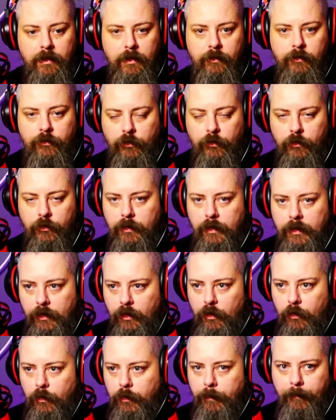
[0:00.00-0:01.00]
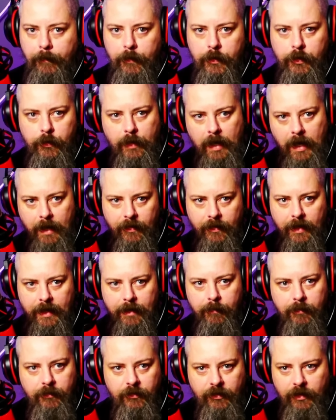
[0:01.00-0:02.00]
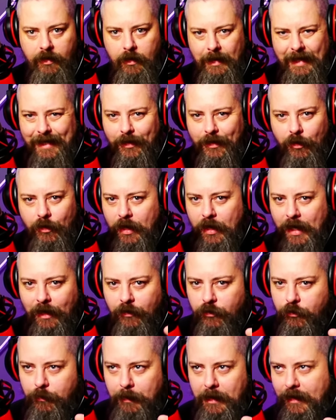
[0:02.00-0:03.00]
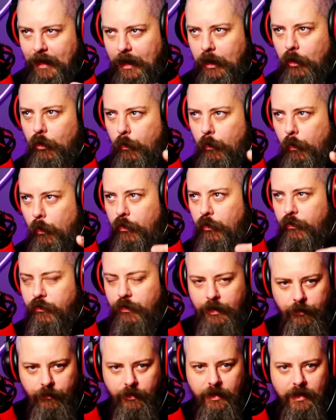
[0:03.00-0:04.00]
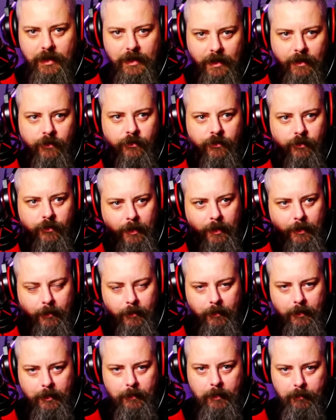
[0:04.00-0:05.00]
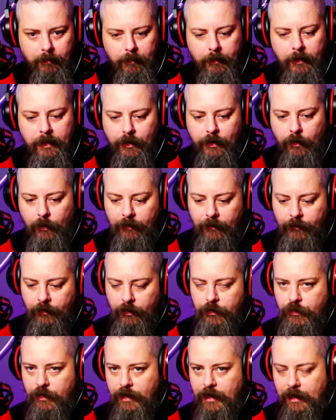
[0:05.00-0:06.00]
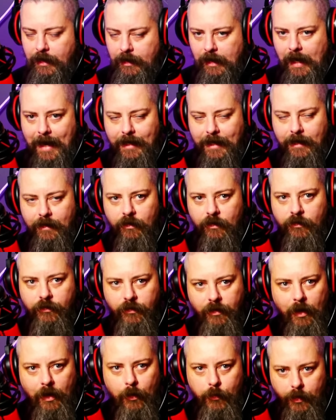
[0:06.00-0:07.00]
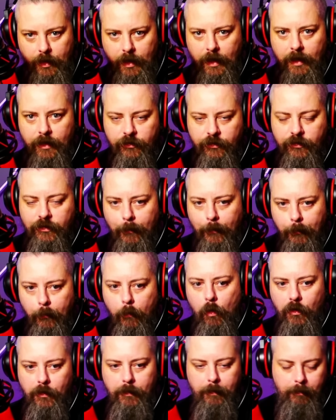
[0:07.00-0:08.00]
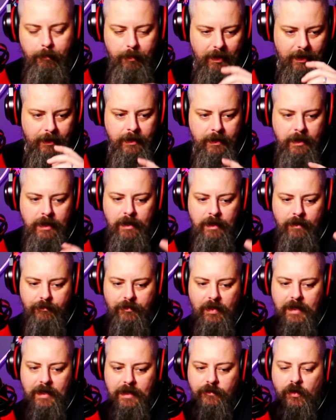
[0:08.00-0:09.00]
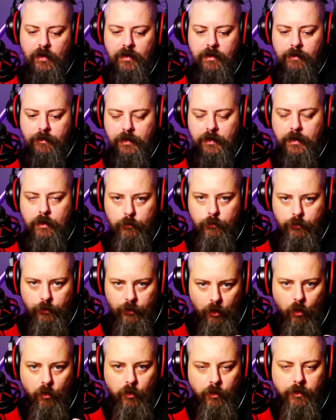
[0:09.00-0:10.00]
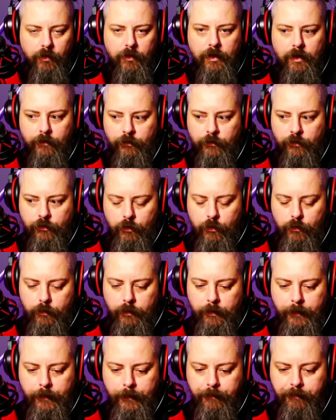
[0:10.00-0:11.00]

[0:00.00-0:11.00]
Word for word: So, you know, you can't then say, ah, your cat's made that look worse than it really is and blah, blah, blah, blah. You know, I've got to try and edit this down somewhat. But that entire thing goes on longer than I've shown.